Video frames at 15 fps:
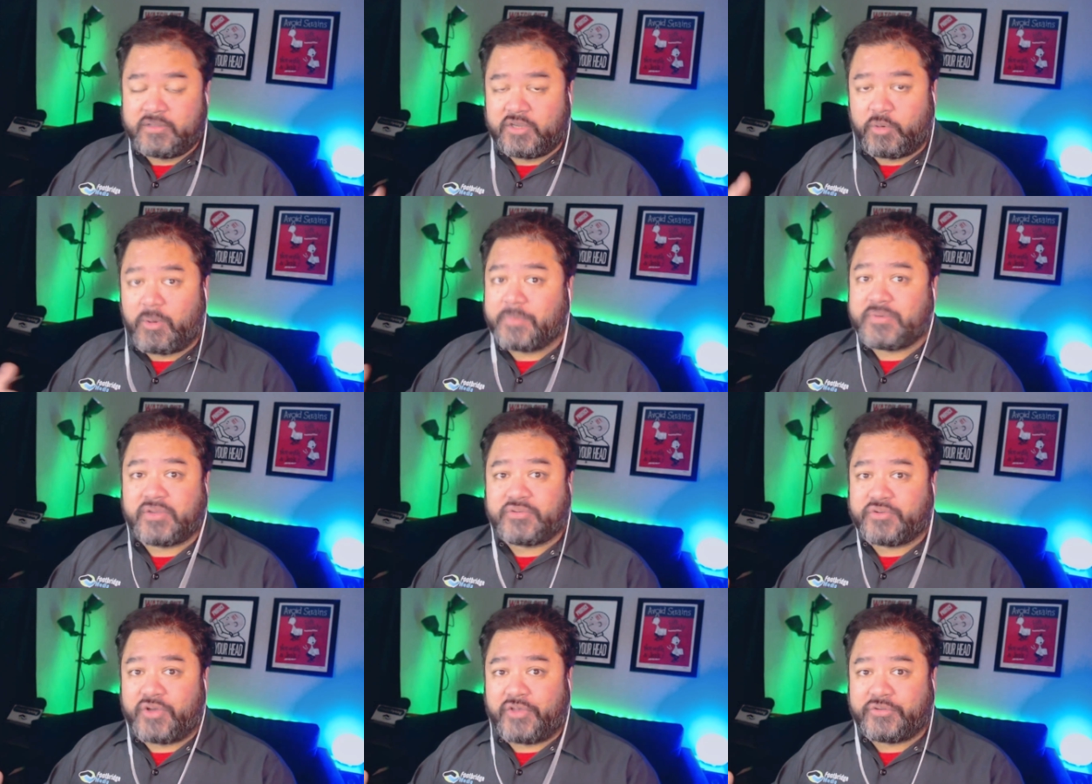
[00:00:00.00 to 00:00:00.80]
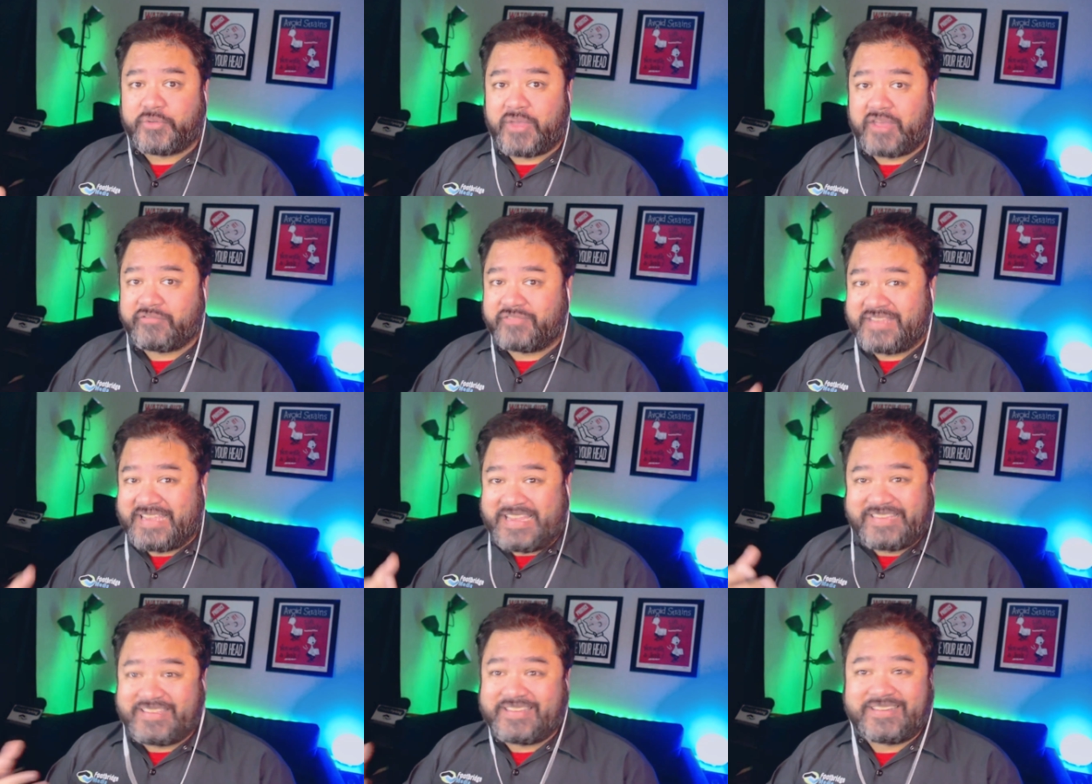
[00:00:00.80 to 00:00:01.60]
Your website should also have
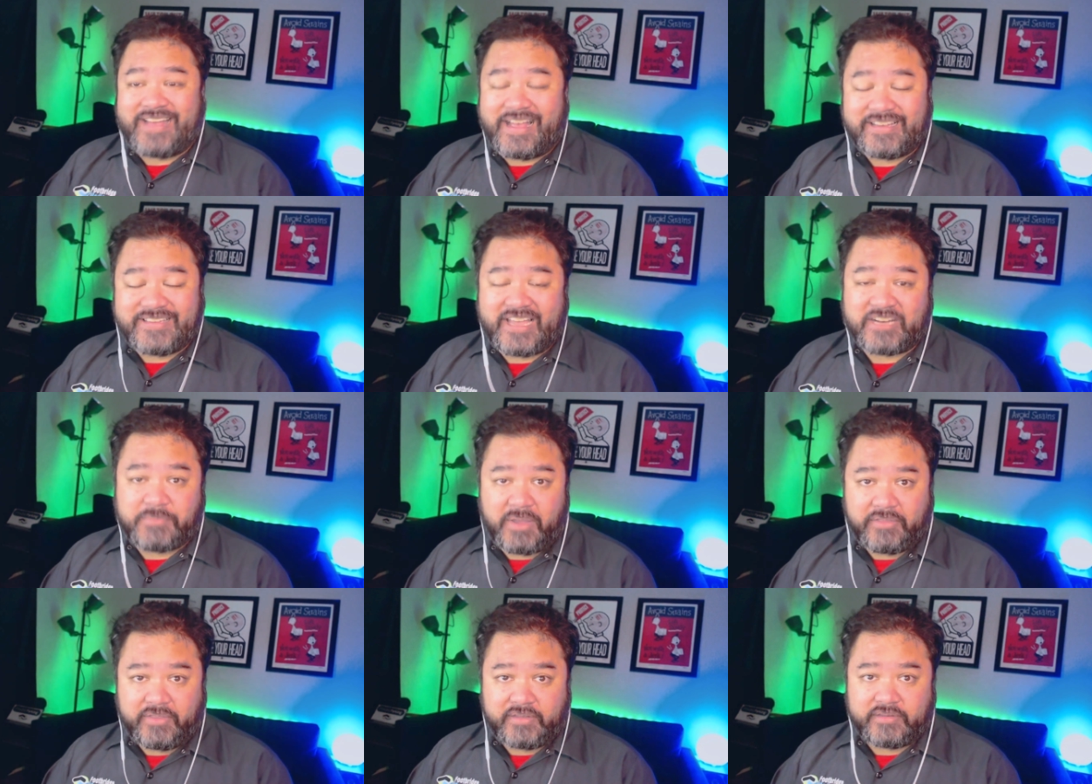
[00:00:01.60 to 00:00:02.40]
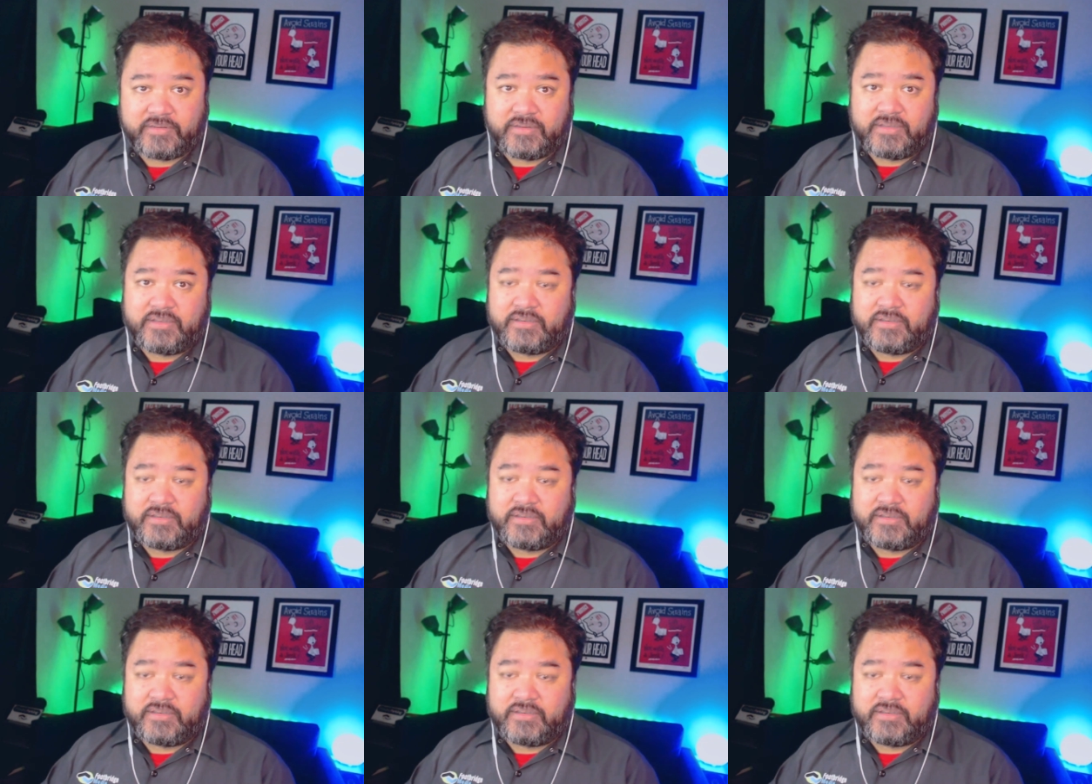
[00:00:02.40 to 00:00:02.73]
easy contact methods.